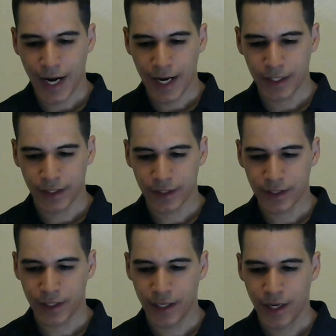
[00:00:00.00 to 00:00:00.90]

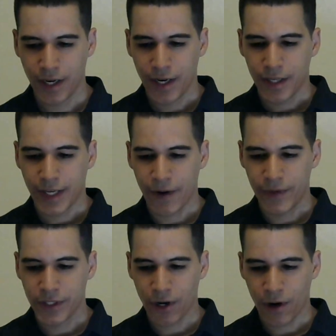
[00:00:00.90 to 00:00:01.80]
Islands. They
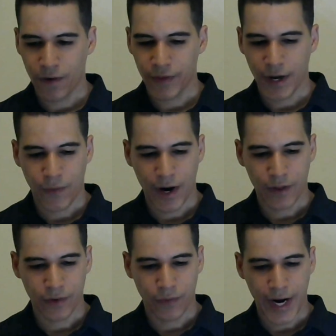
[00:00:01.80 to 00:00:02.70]
resolved that while
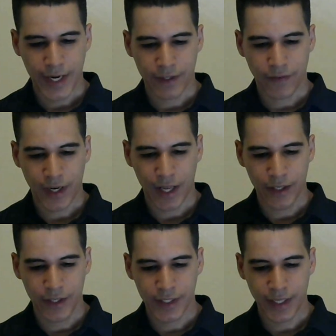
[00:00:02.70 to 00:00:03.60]
the rights of
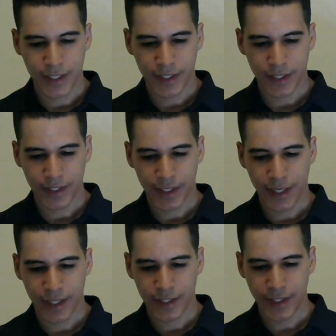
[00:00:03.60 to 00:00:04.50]
colored citizens
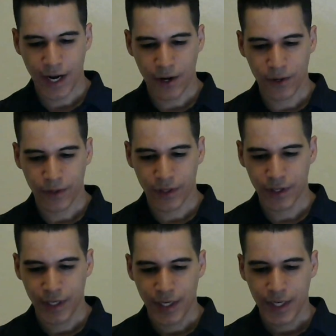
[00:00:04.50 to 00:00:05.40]
in the South,
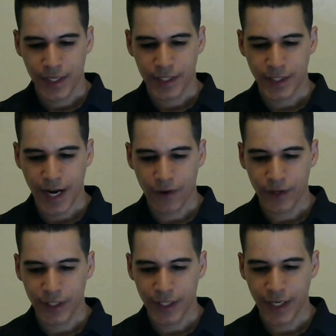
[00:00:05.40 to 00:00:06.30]

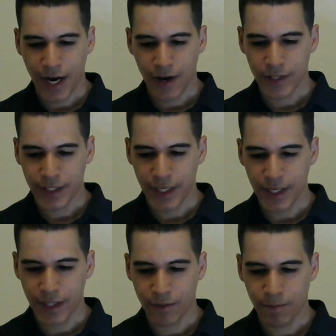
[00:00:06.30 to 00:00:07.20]
sacredly
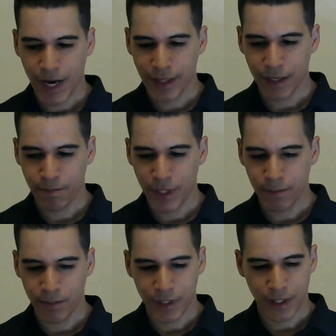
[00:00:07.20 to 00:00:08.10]
guaranteed them by the
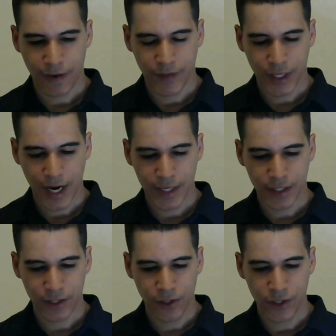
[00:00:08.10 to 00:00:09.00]
amendment of the
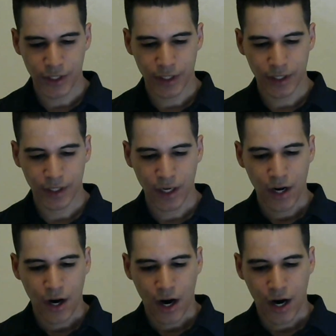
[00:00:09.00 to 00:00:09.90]
Constitution,
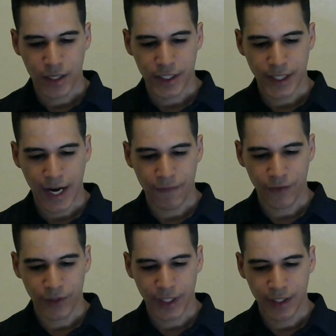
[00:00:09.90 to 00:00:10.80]
are
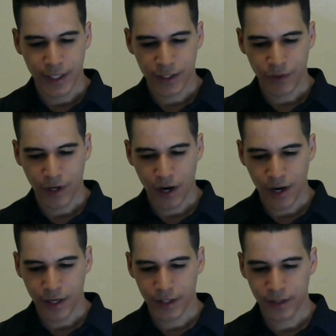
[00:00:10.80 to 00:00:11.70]
shamefully
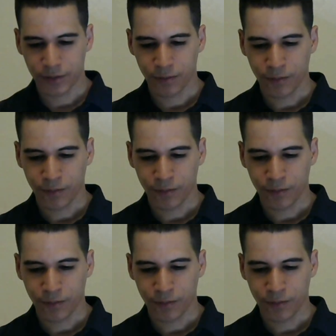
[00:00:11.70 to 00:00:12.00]
disregarded,